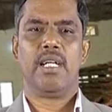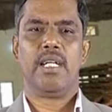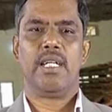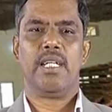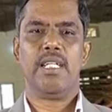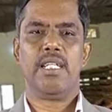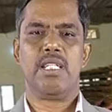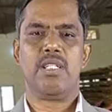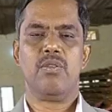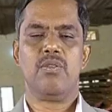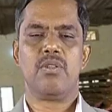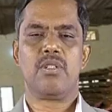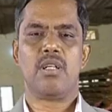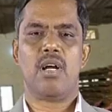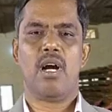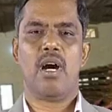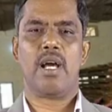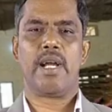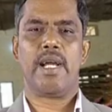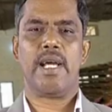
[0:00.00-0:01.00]
tissues
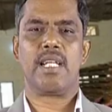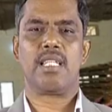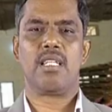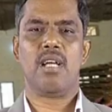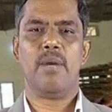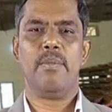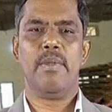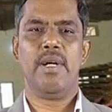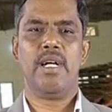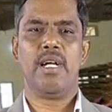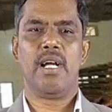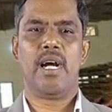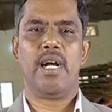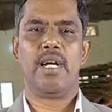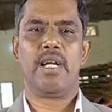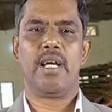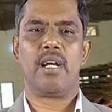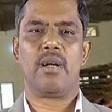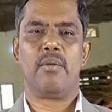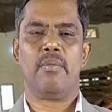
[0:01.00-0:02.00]
are examined
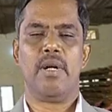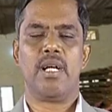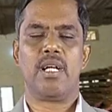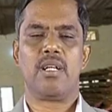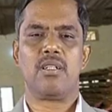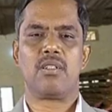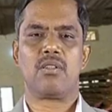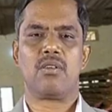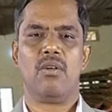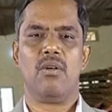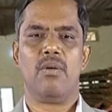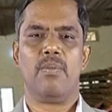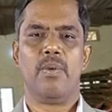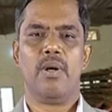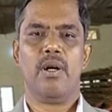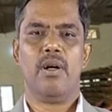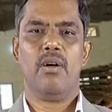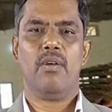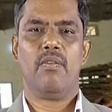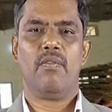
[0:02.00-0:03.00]
under
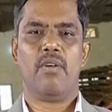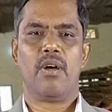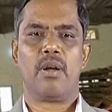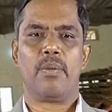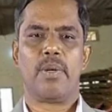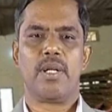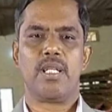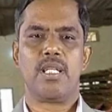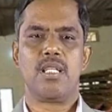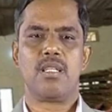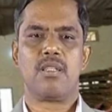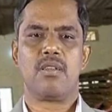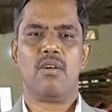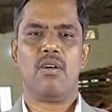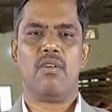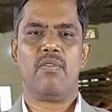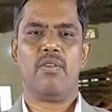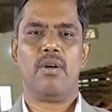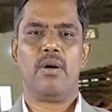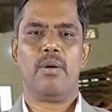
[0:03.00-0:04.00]
microscope for presence
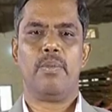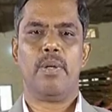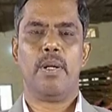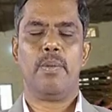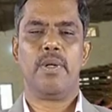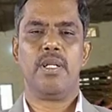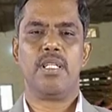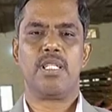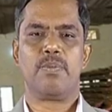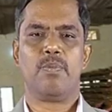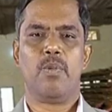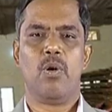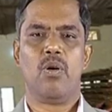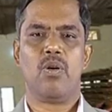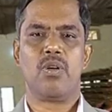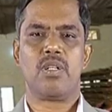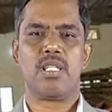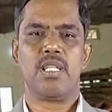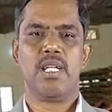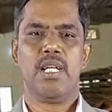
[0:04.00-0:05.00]
of pebrine
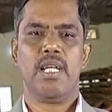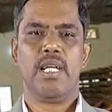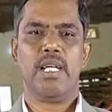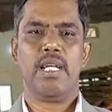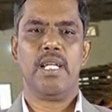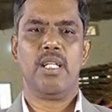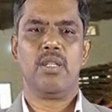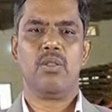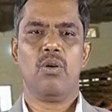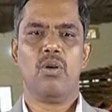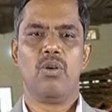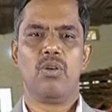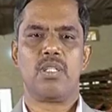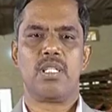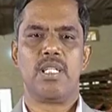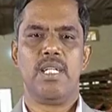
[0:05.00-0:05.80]
spores in those